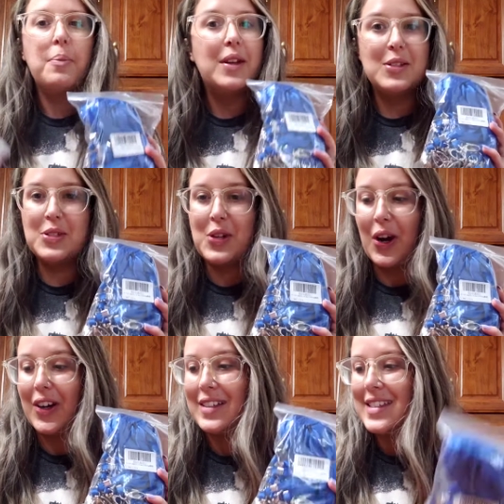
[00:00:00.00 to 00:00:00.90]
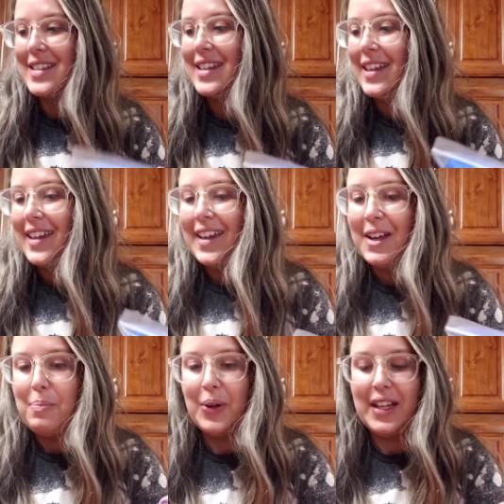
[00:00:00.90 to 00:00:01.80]
I'm going to start
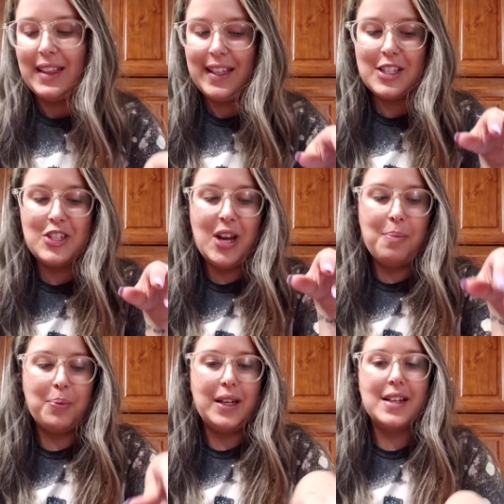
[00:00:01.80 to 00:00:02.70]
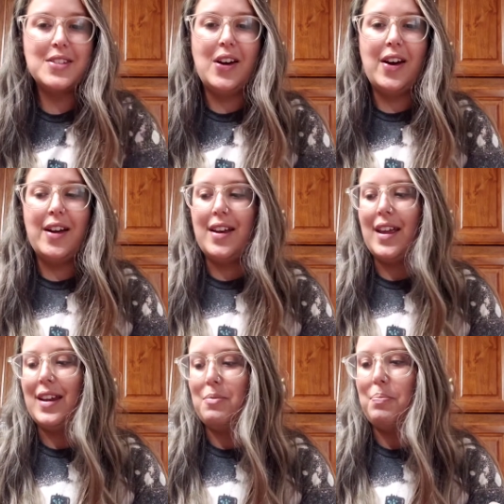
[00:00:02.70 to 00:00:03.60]
putting these jump rings
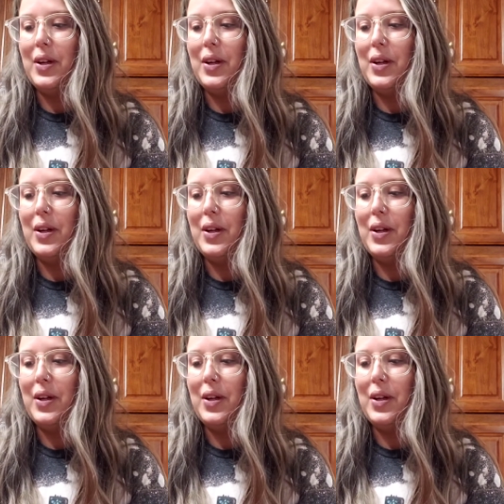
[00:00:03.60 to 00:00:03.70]
on and